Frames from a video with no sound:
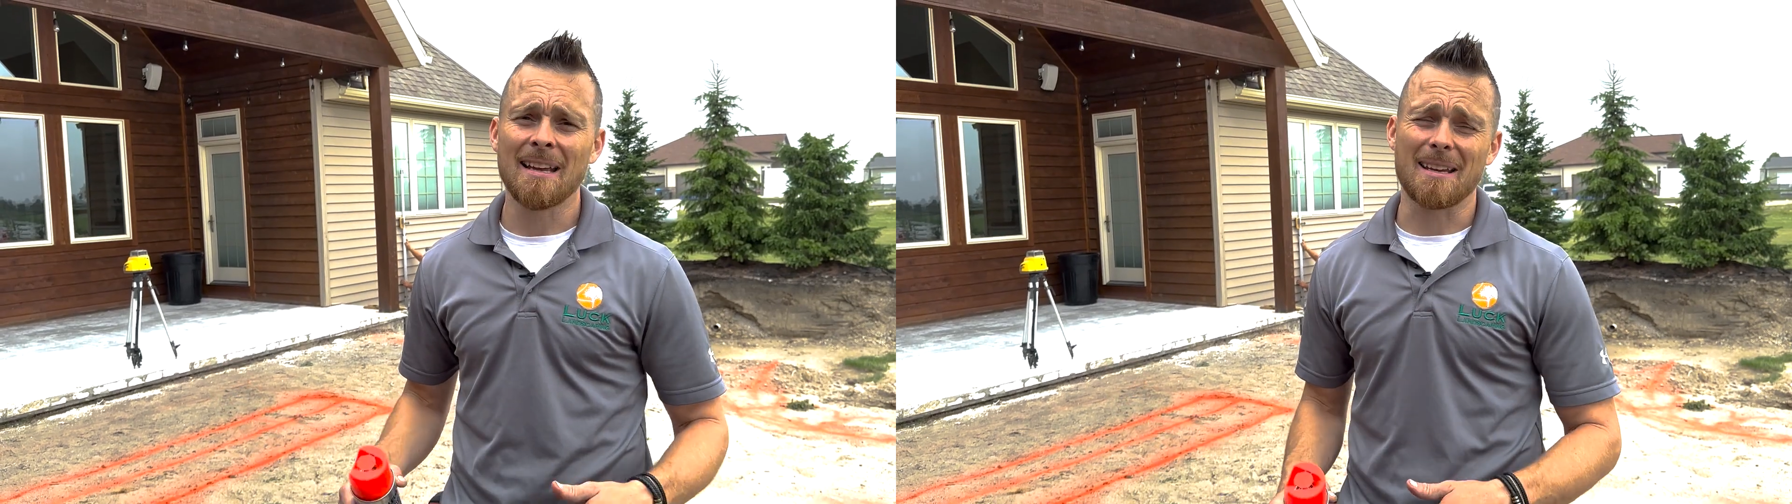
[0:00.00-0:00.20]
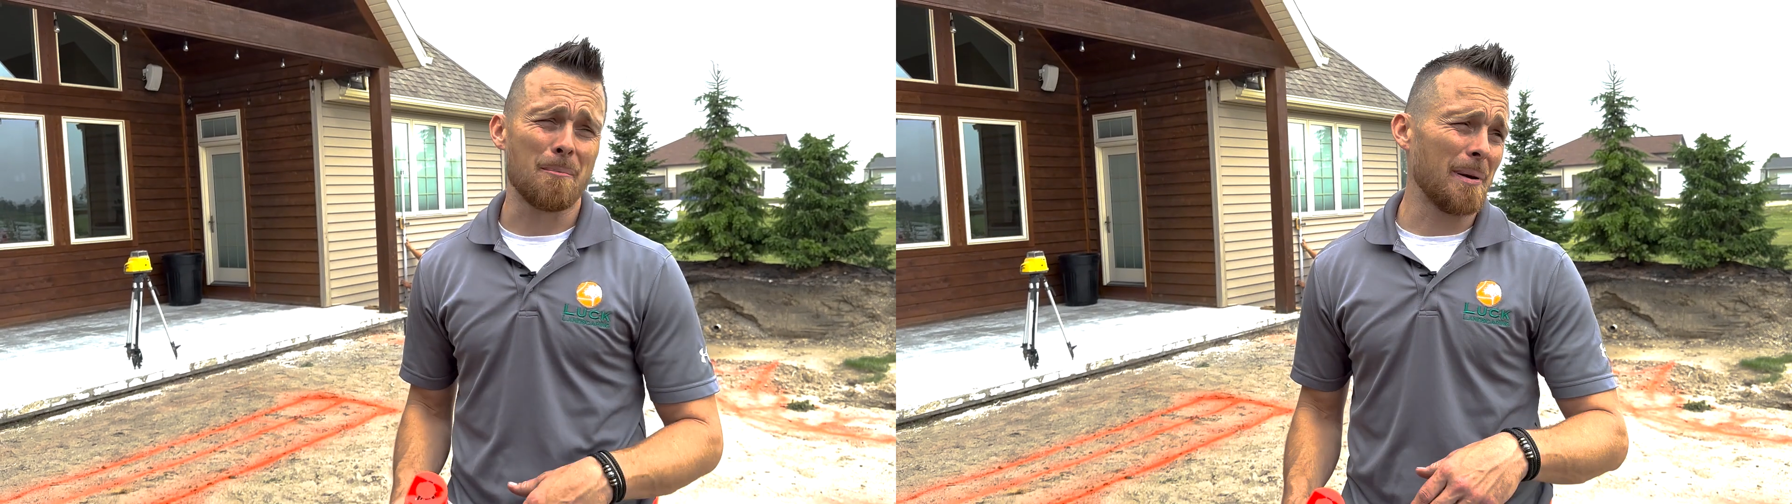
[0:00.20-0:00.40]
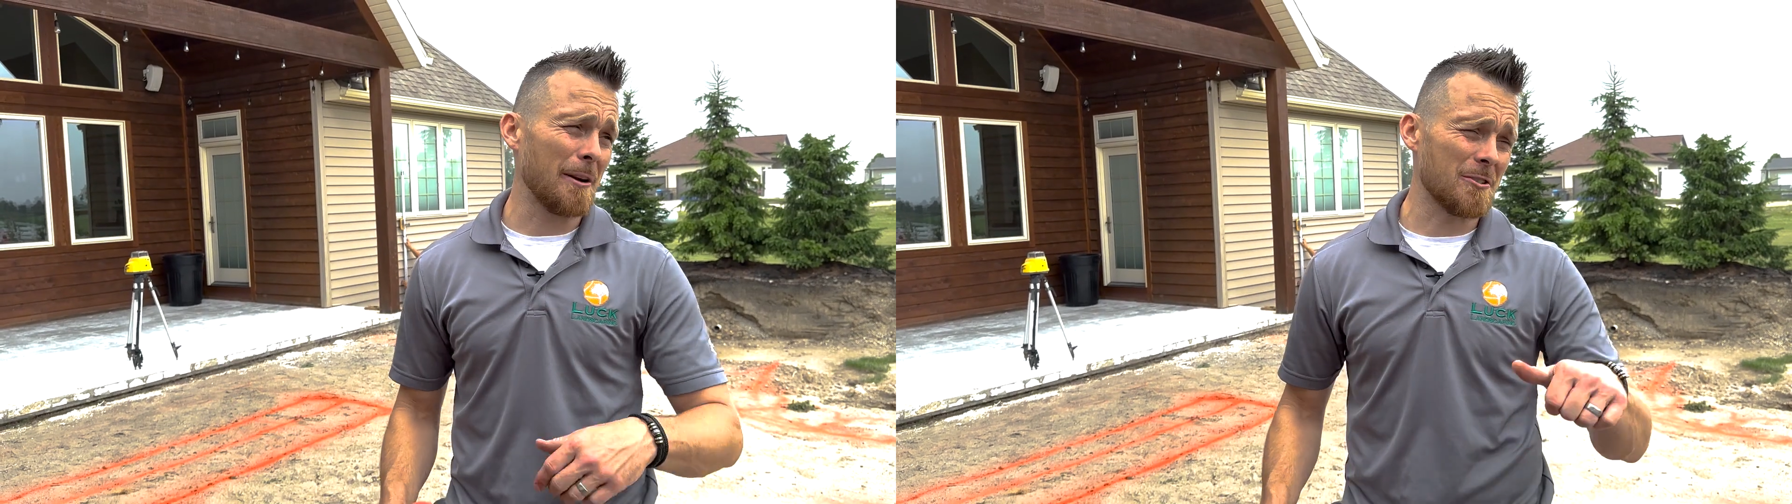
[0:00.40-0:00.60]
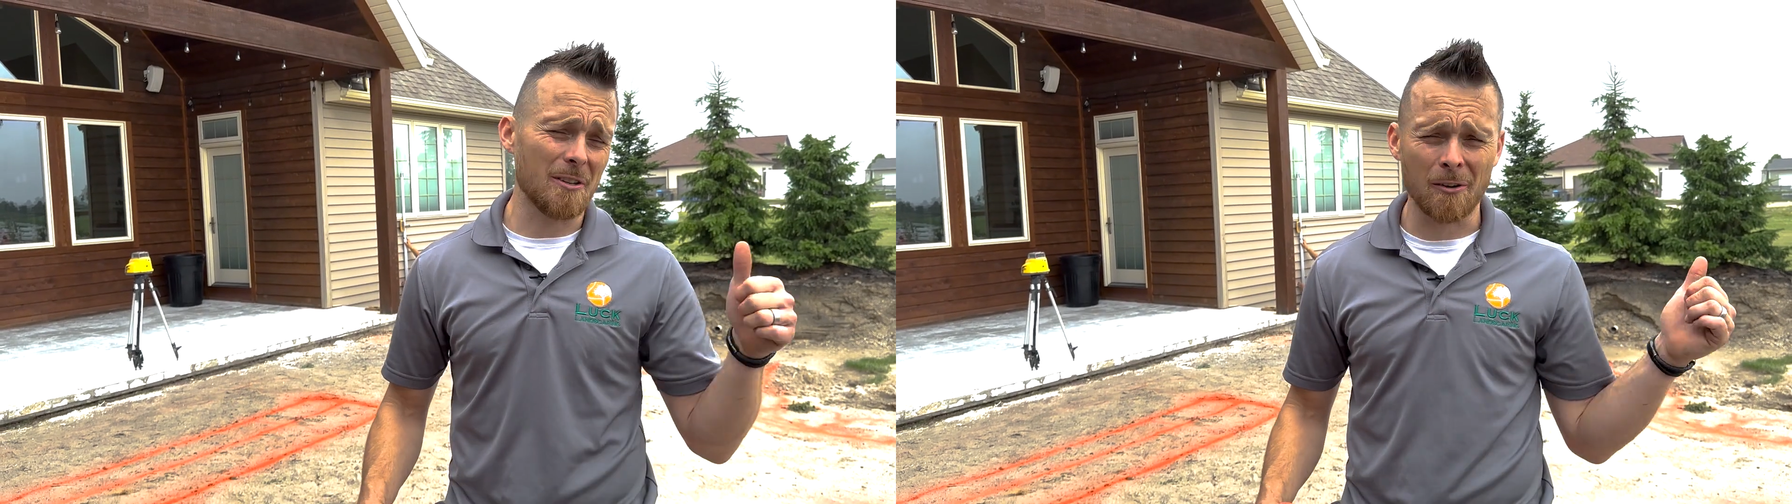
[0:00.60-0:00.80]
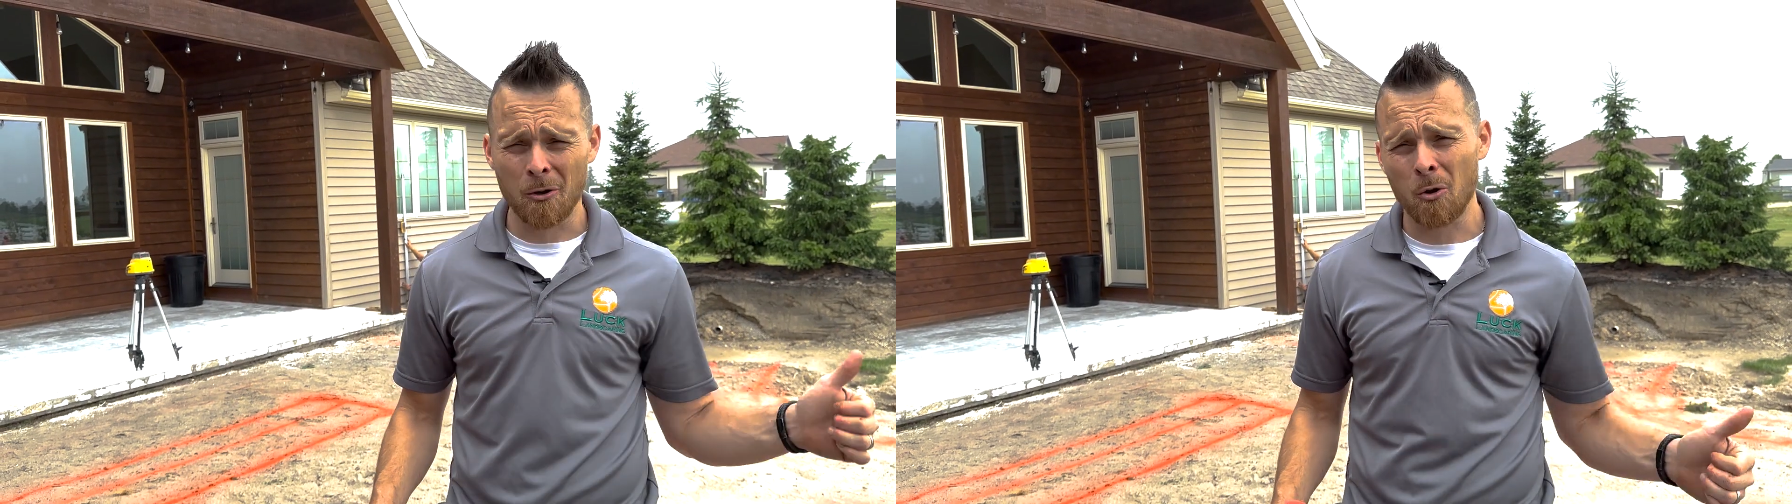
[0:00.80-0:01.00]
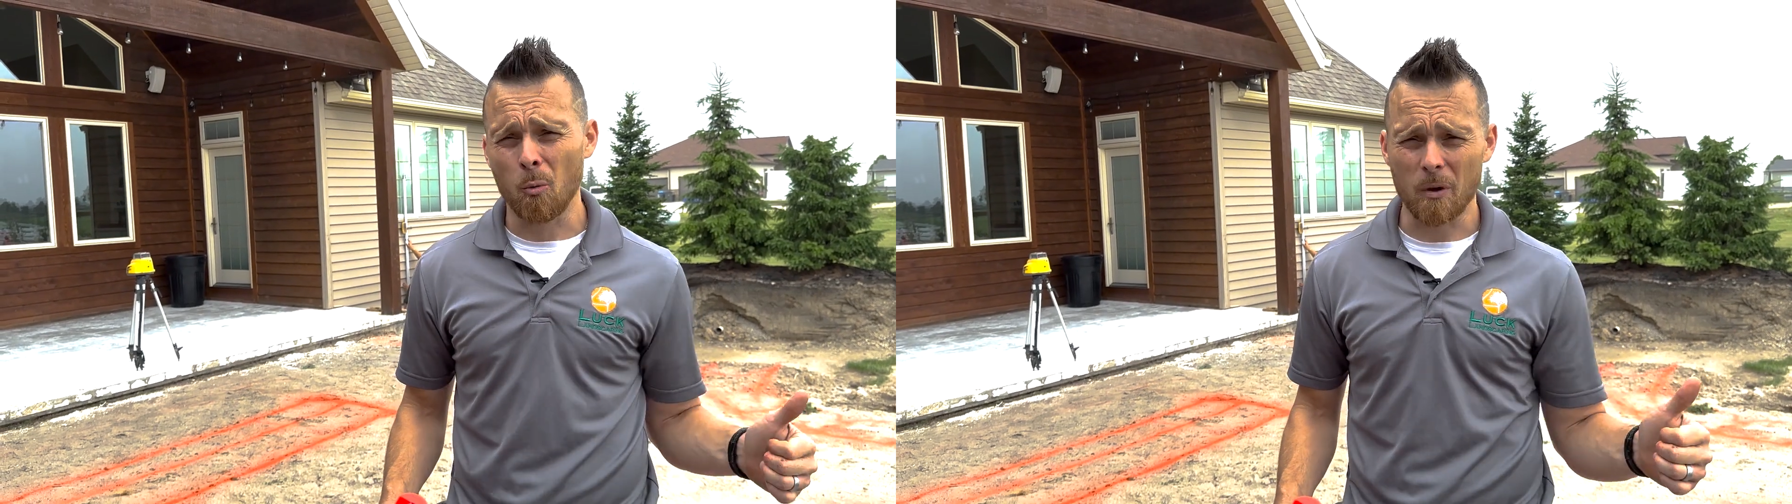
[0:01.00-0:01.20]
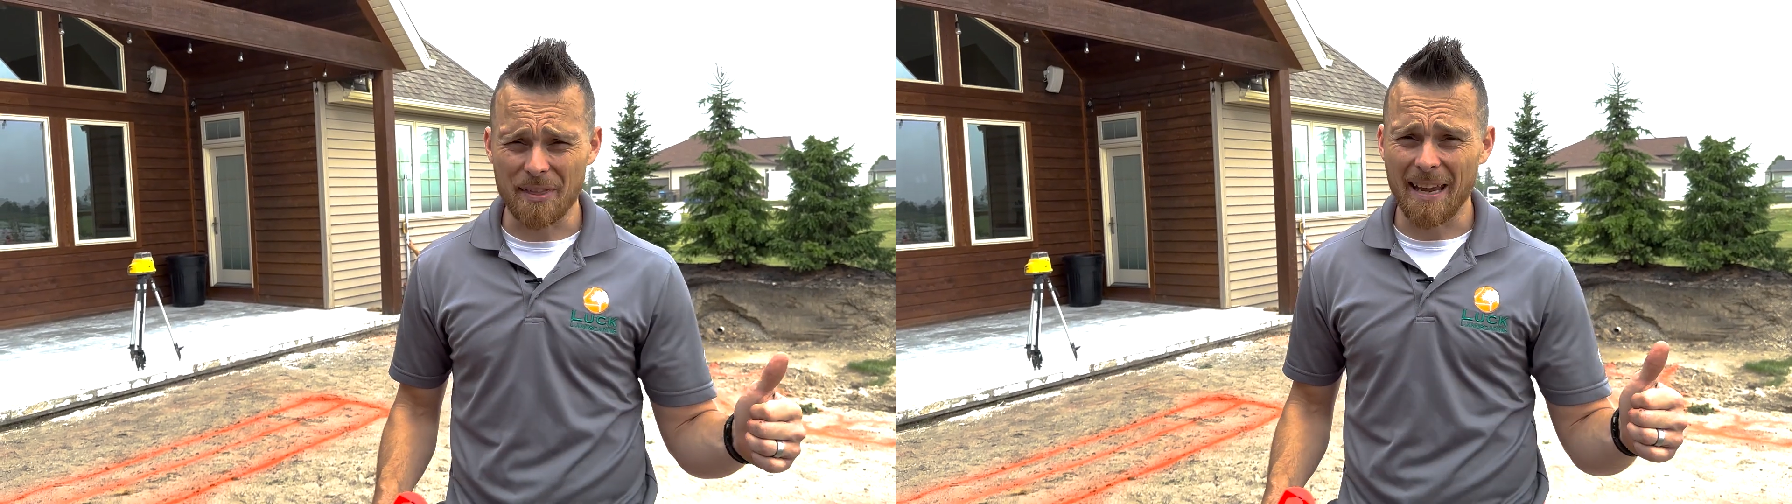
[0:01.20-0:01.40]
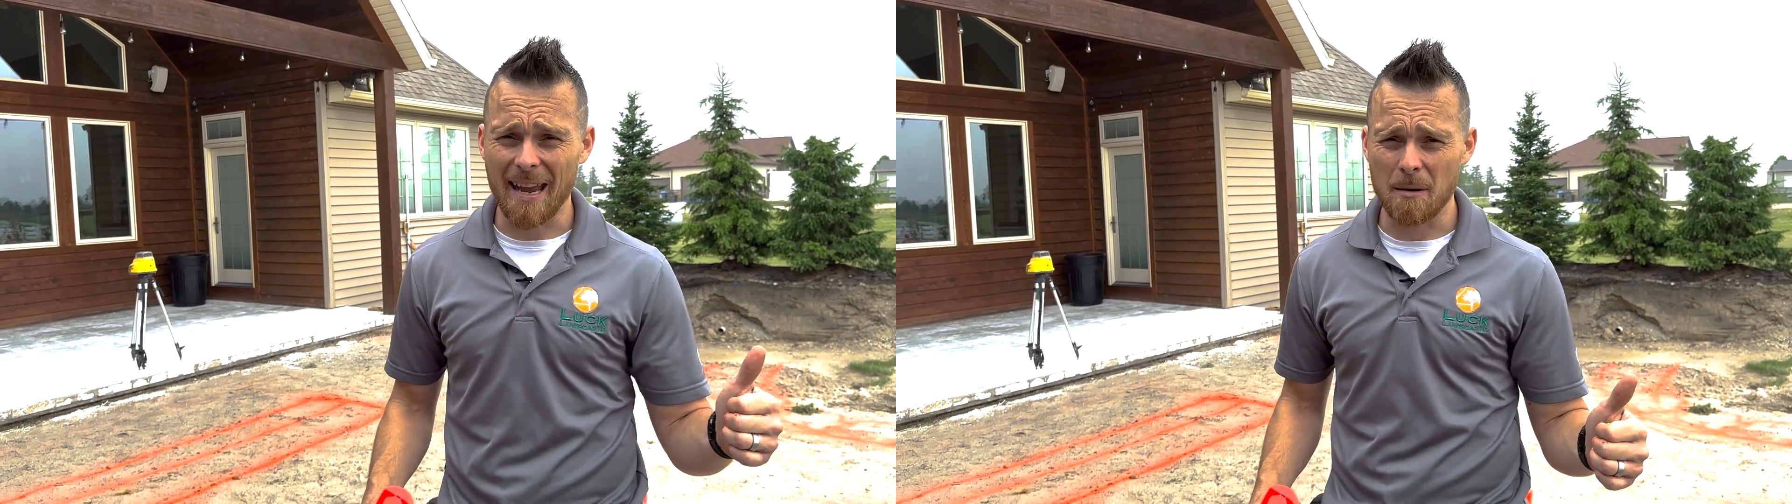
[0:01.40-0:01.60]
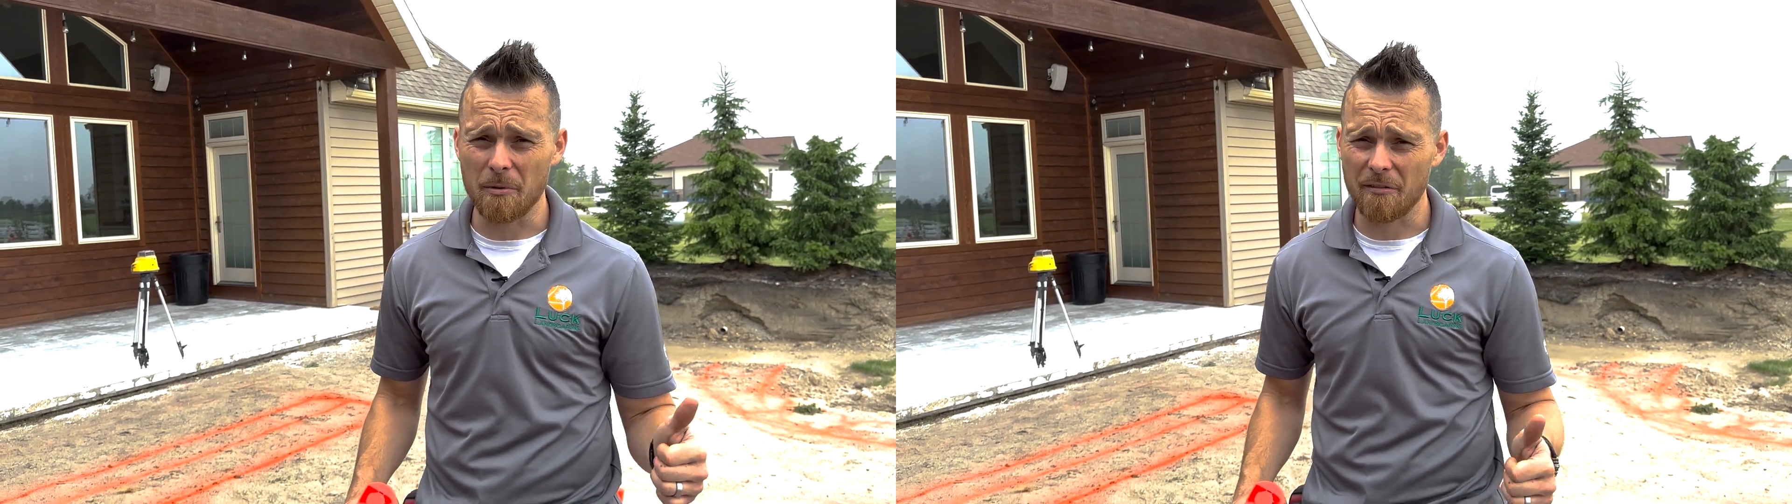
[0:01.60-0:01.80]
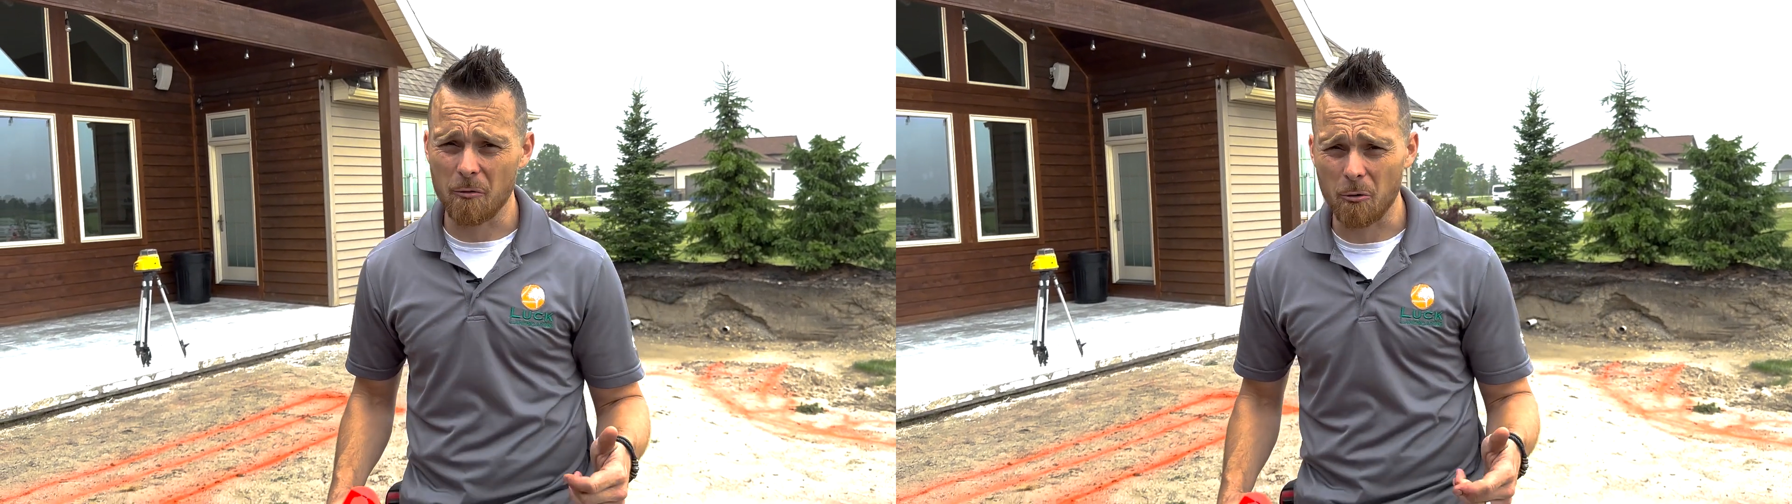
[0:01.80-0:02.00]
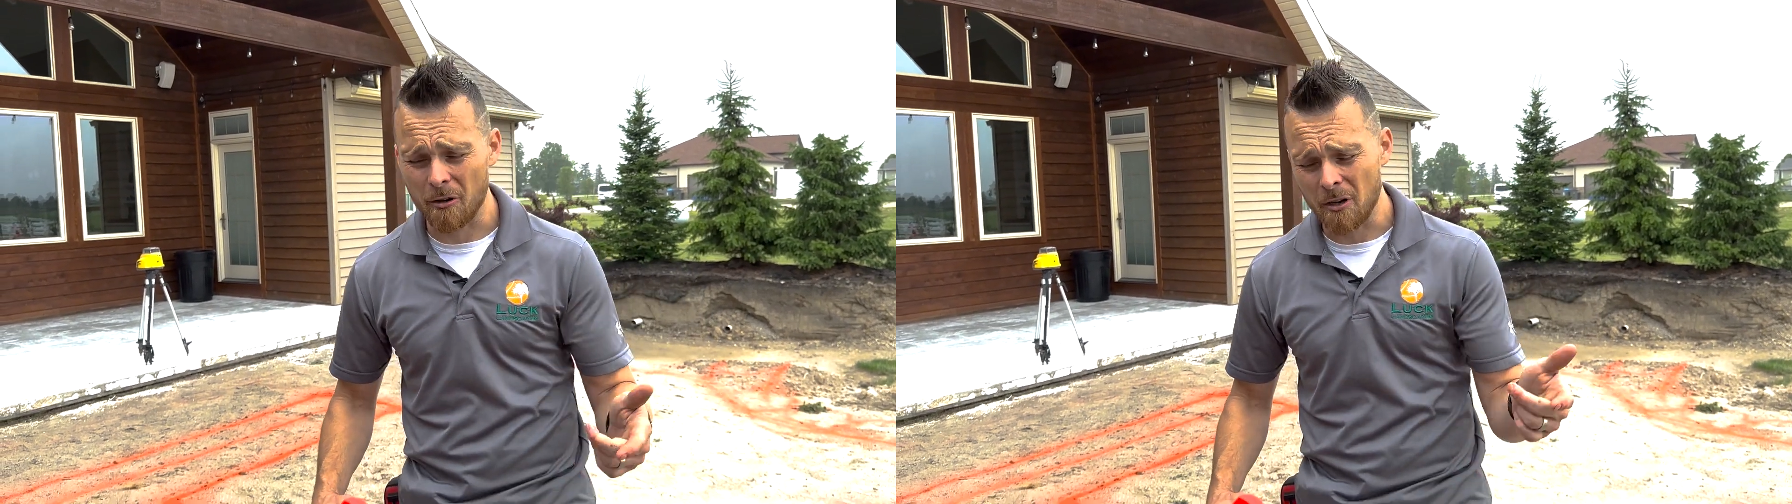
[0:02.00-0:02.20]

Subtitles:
compared to what they had before.